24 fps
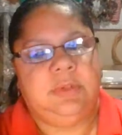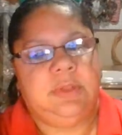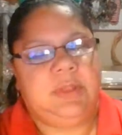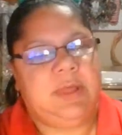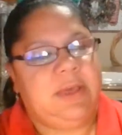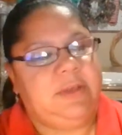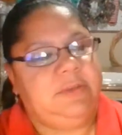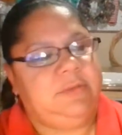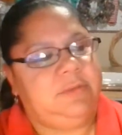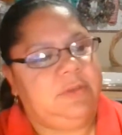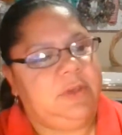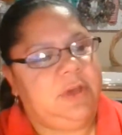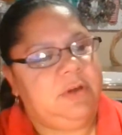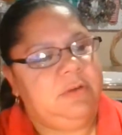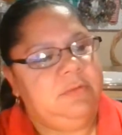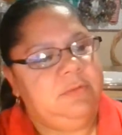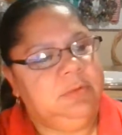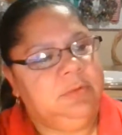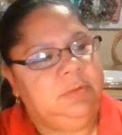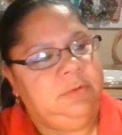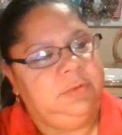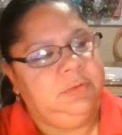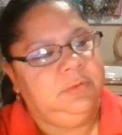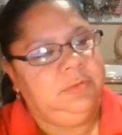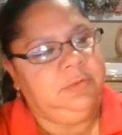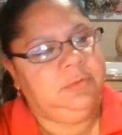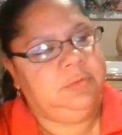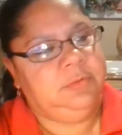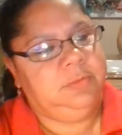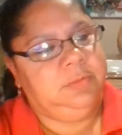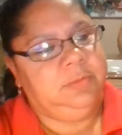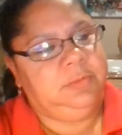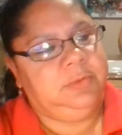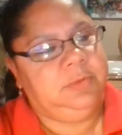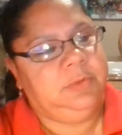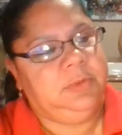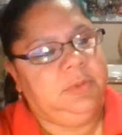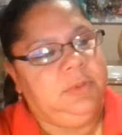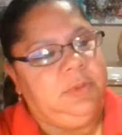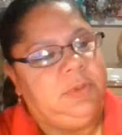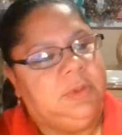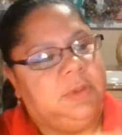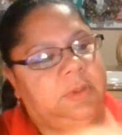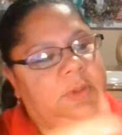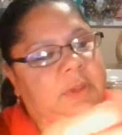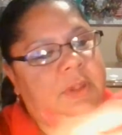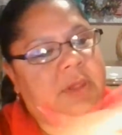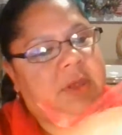like so.
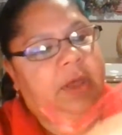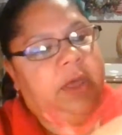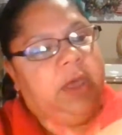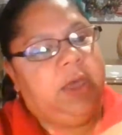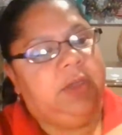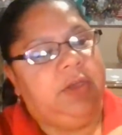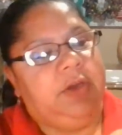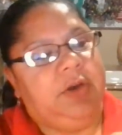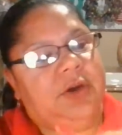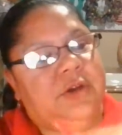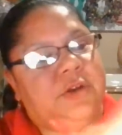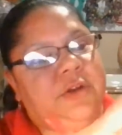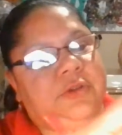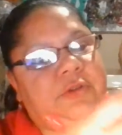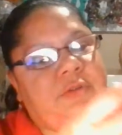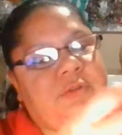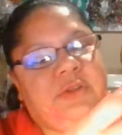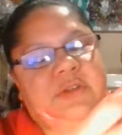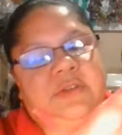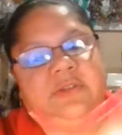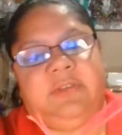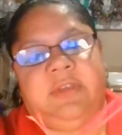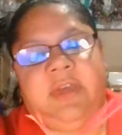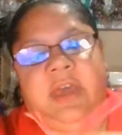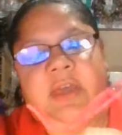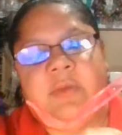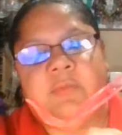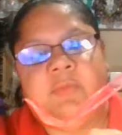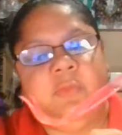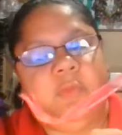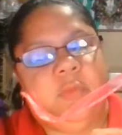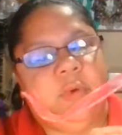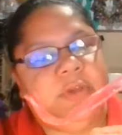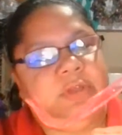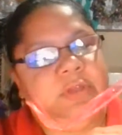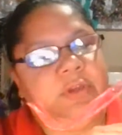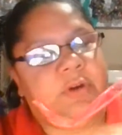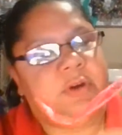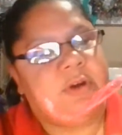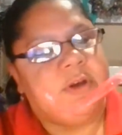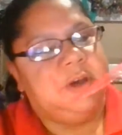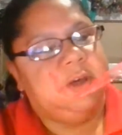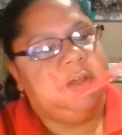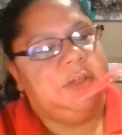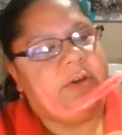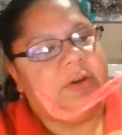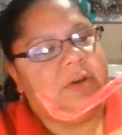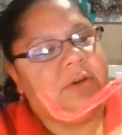And you're going to do the same with your
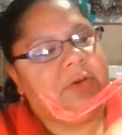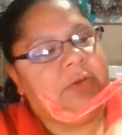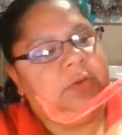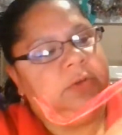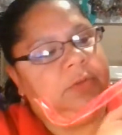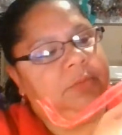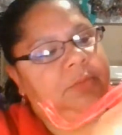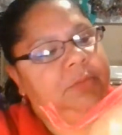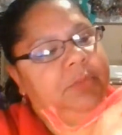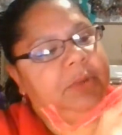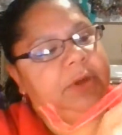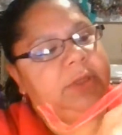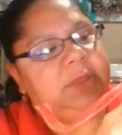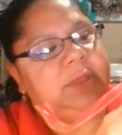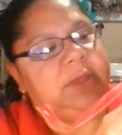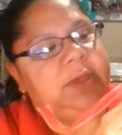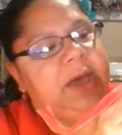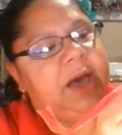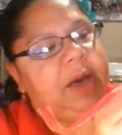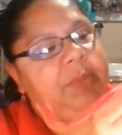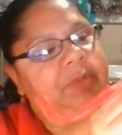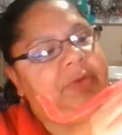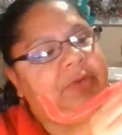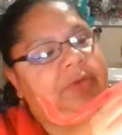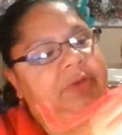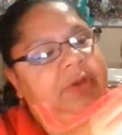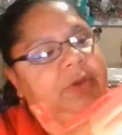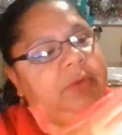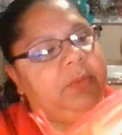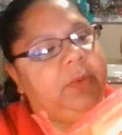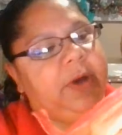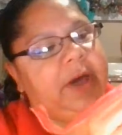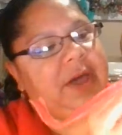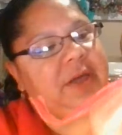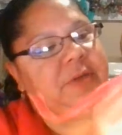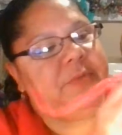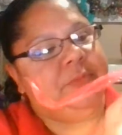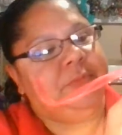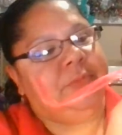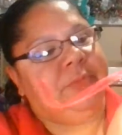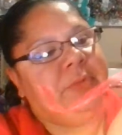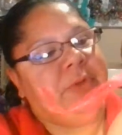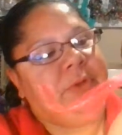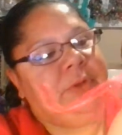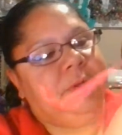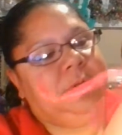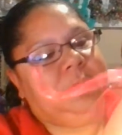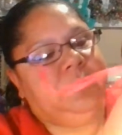other, but the opposite way.
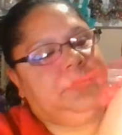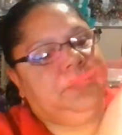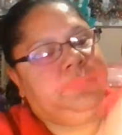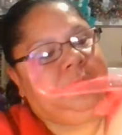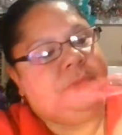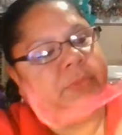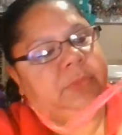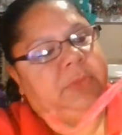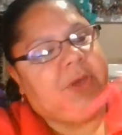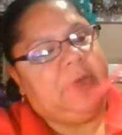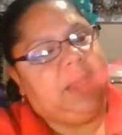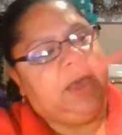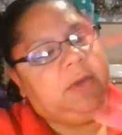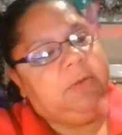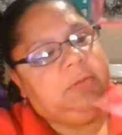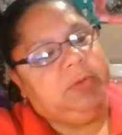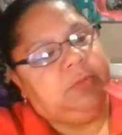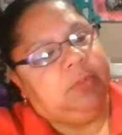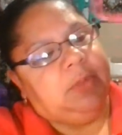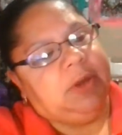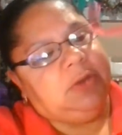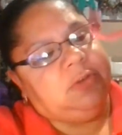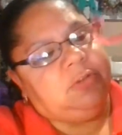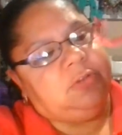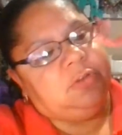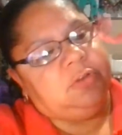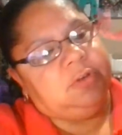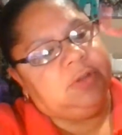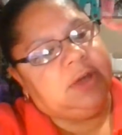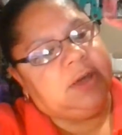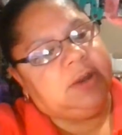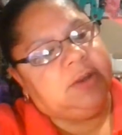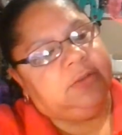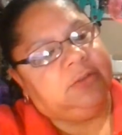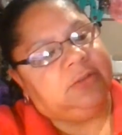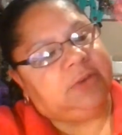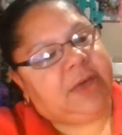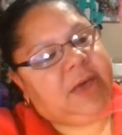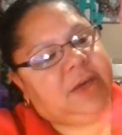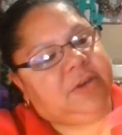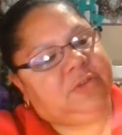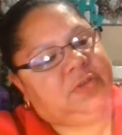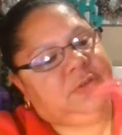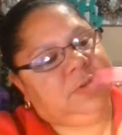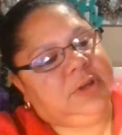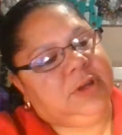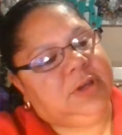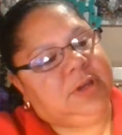Okay, make sure that it's
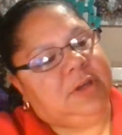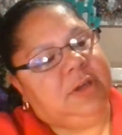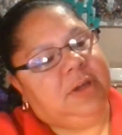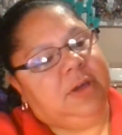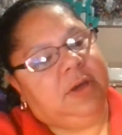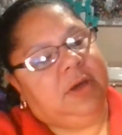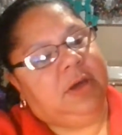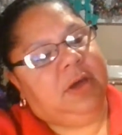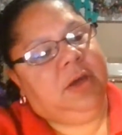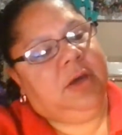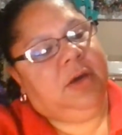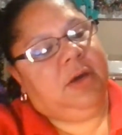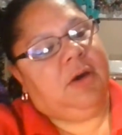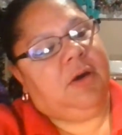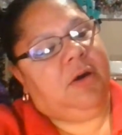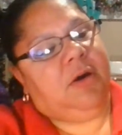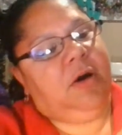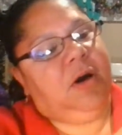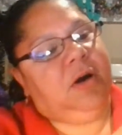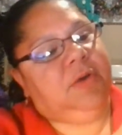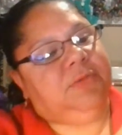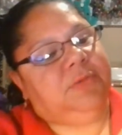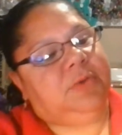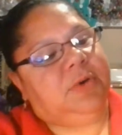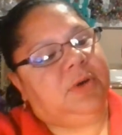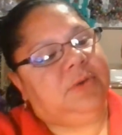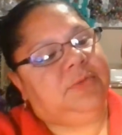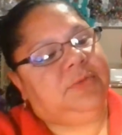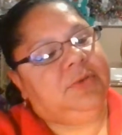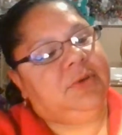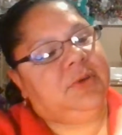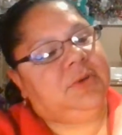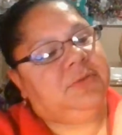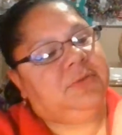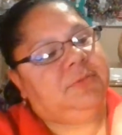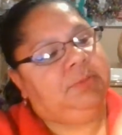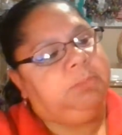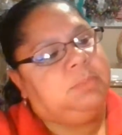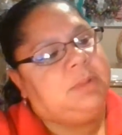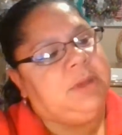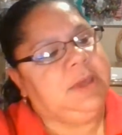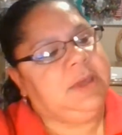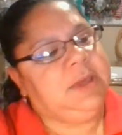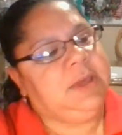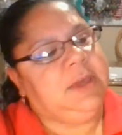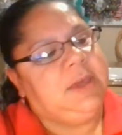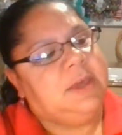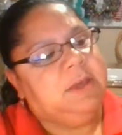actually off of your
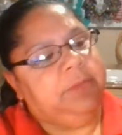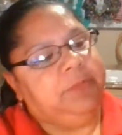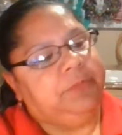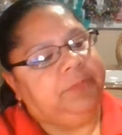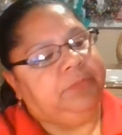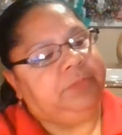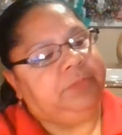pinky,